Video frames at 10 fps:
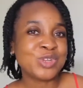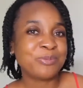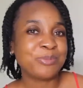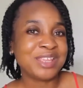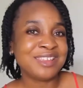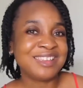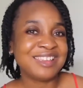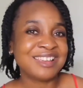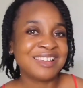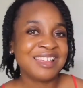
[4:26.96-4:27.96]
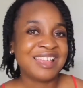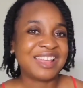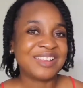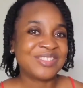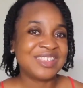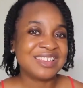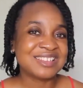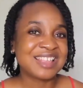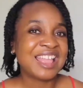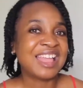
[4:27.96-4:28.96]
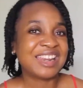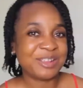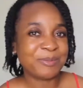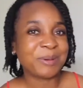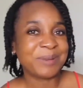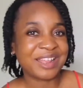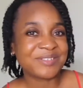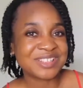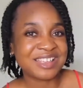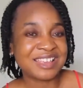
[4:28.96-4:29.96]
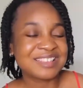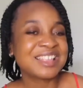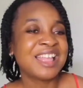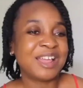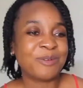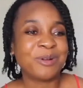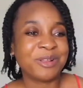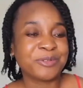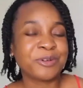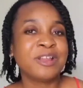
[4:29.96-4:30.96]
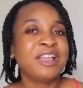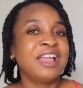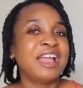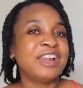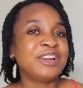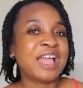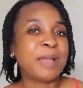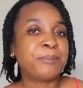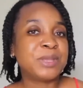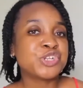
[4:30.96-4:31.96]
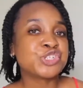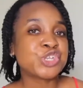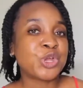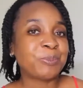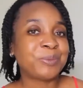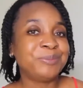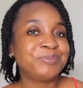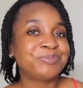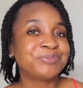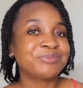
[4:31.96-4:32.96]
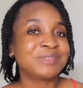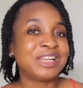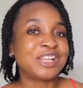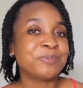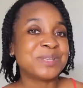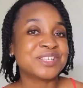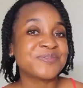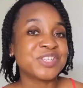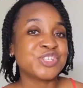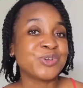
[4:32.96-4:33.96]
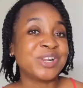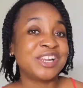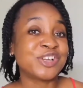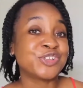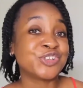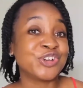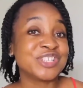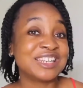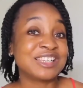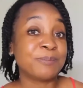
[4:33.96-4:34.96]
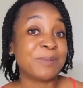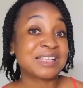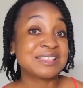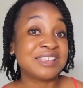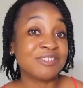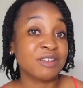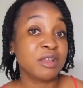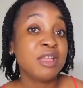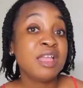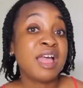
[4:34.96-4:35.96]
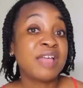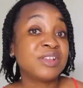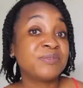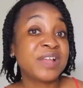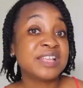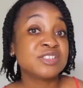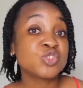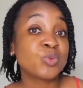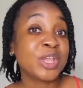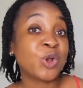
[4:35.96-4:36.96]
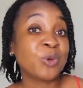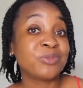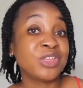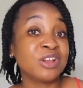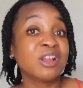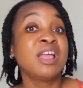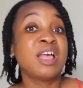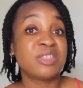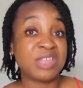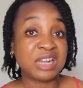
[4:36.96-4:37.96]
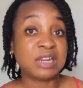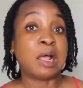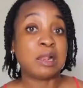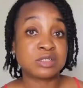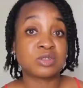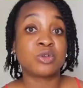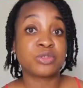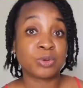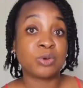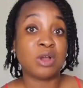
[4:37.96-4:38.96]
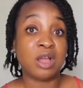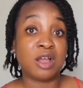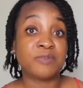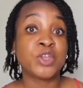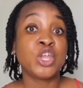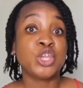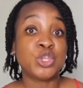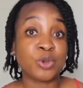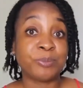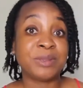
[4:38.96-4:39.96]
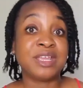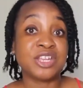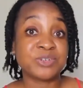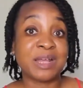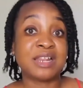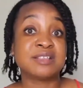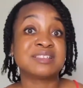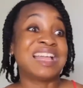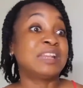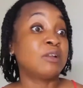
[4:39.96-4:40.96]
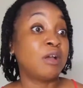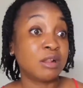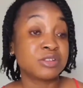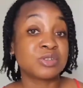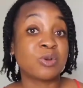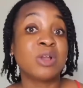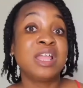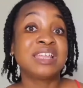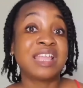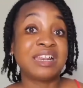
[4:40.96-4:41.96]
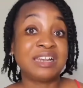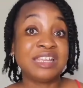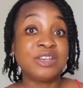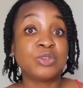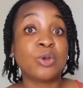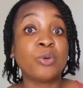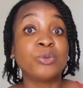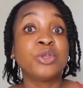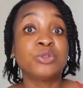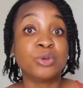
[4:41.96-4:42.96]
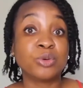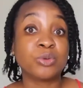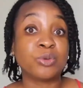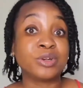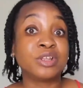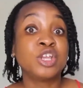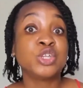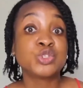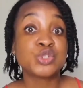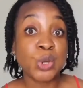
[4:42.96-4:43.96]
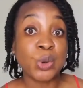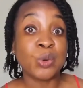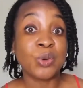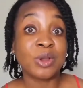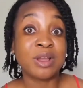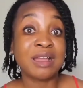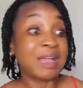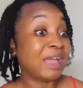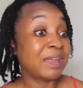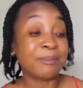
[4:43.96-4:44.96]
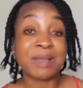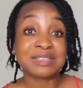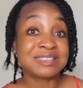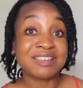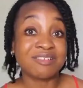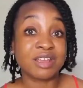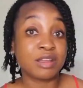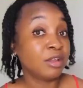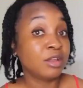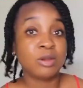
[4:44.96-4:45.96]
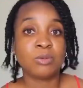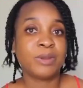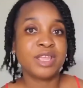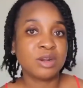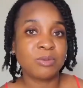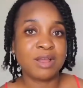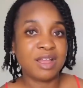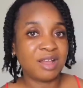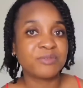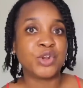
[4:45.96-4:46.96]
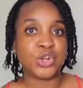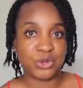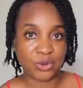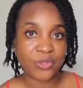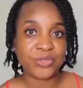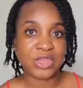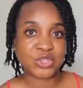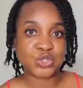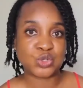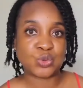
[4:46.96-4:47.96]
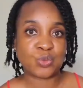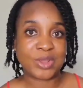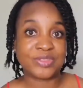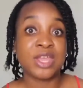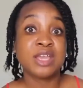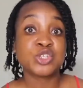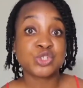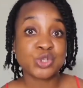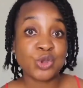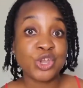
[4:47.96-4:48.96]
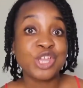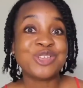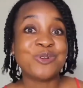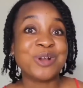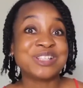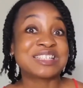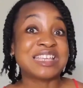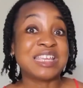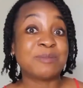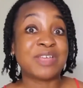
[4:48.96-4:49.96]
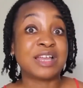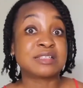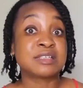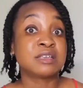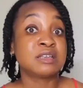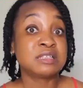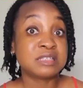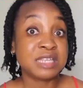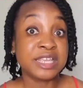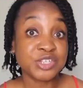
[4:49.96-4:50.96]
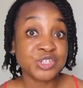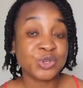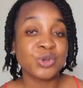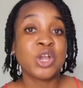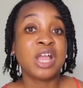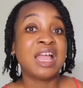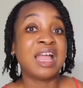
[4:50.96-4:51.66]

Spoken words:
between peeing and this, and then you probably have sex and whatever, and that builds up a little piece of tissue, a little dirt, a little bacteria, and that finds its way out there. That also throw off your pH balance. That also can lead down the road to other bacteria where you don't have nothing to do with. So you want to keep that tissue